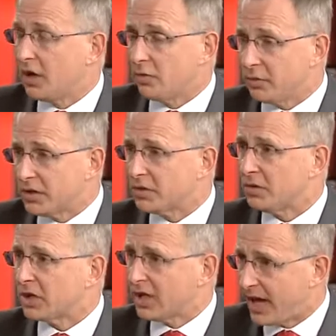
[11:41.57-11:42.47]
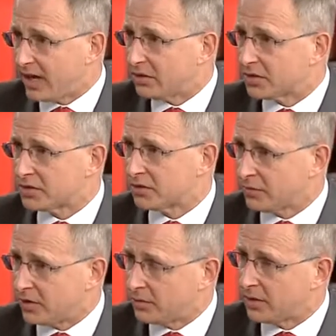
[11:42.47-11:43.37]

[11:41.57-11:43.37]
When we saw the chaos from